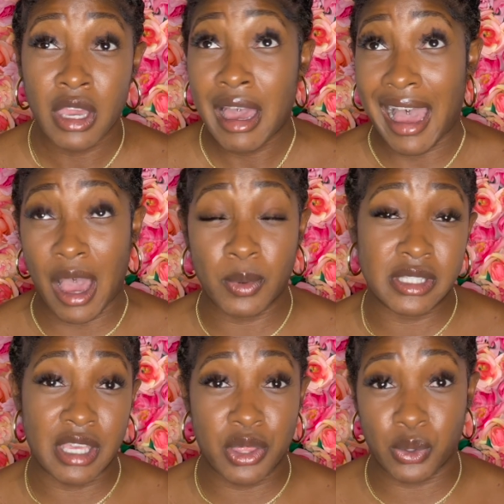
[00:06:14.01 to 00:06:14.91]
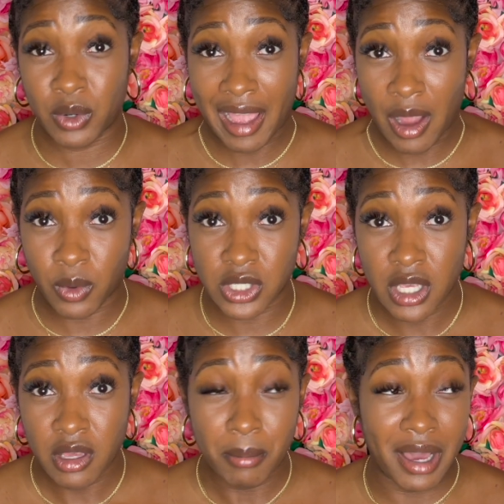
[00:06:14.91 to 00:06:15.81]
I would say, 3 hours.
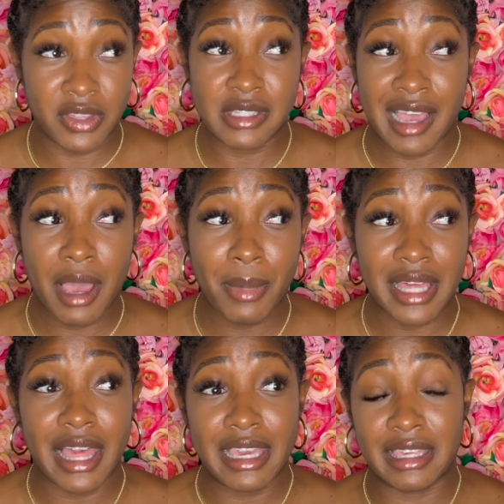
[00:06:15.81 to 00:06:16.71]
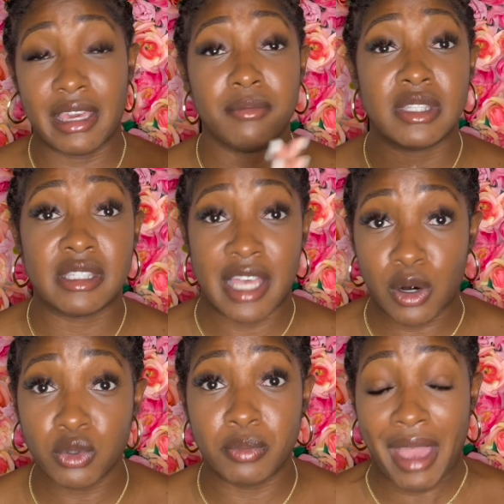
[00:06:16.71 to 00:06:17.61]
By the time I get
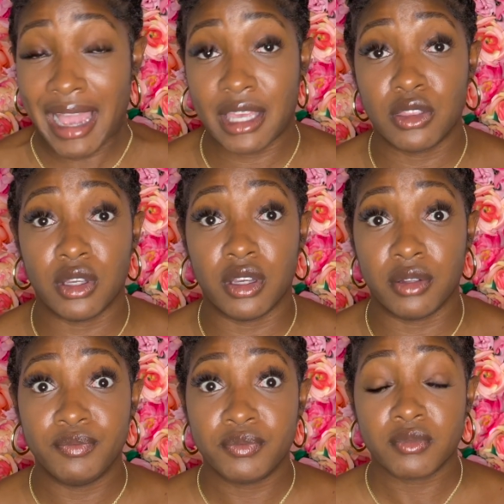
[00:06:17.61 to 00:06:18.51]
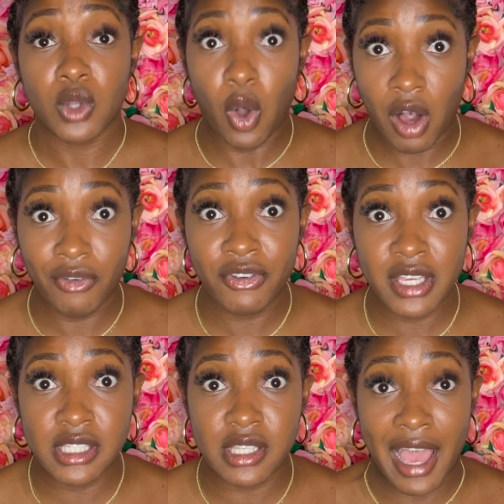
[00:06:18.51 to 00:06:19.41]
settled back in the office
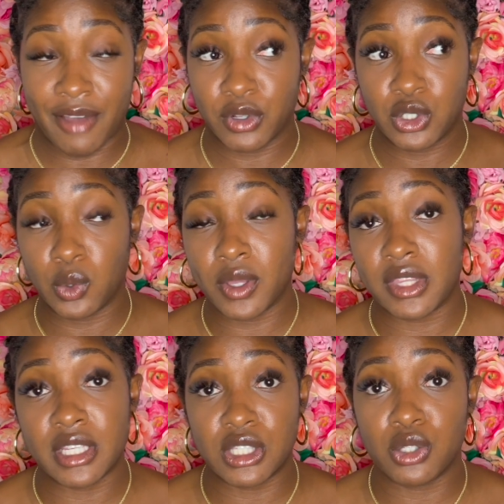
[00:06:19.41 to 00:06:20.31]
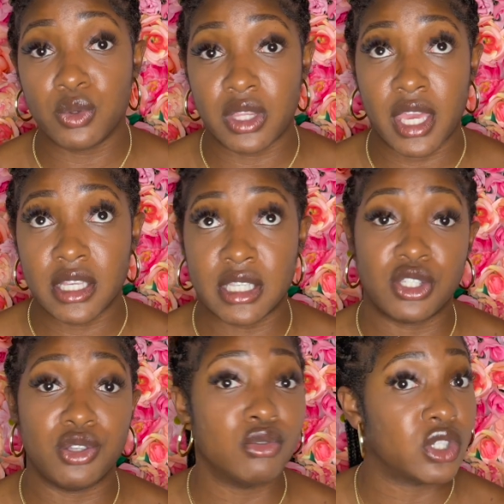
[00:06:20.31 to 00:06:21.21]
after doing these two things, it's
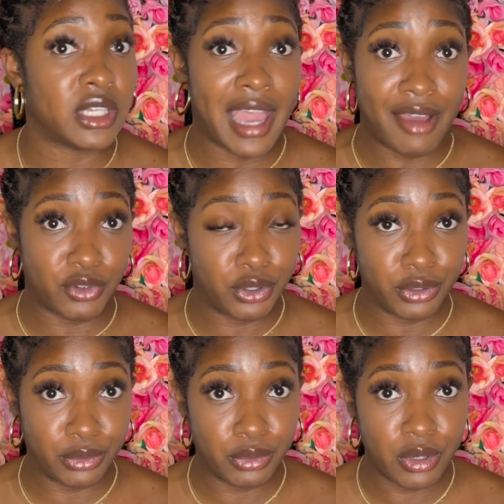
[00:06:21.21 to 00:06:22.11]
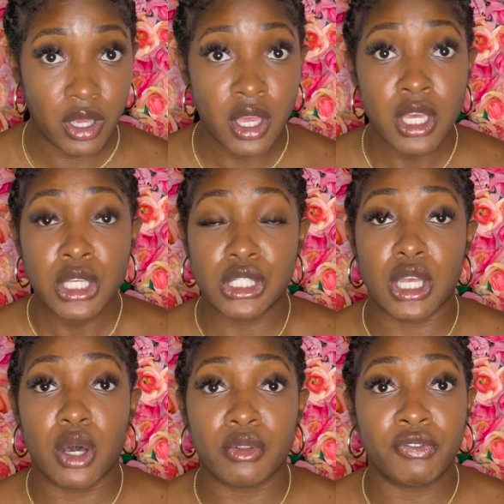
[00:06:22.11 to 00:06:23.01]
usually afternoon.
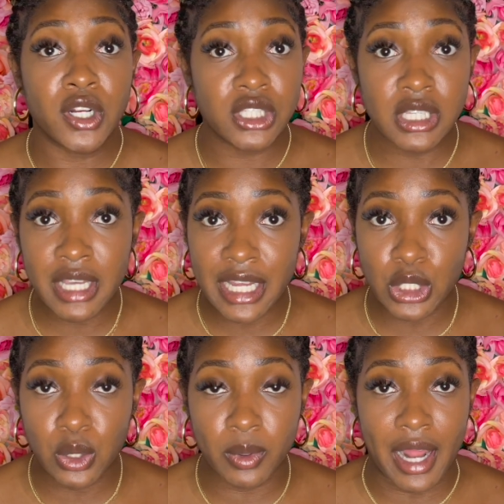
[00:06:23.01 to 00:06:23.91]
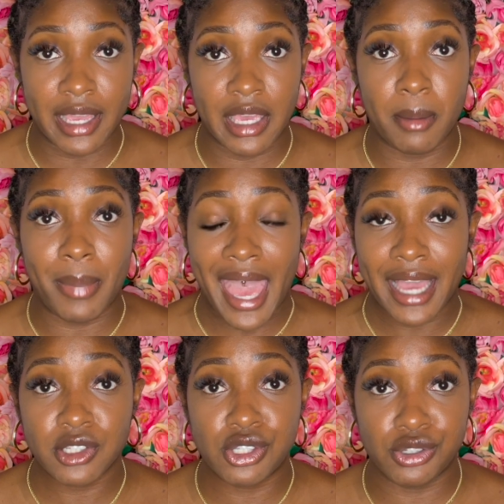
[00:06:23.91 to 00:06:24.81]
So the first thing I do when I get
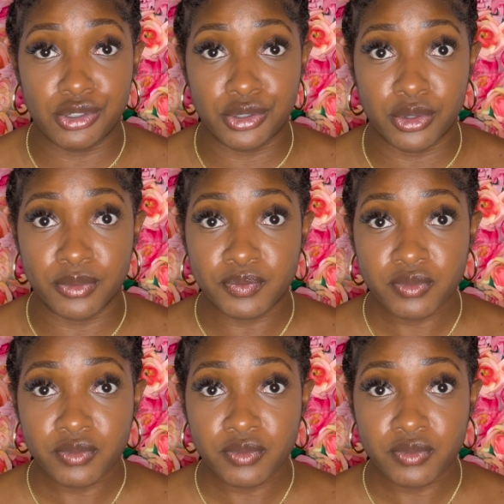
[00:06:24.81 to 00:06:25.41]
back to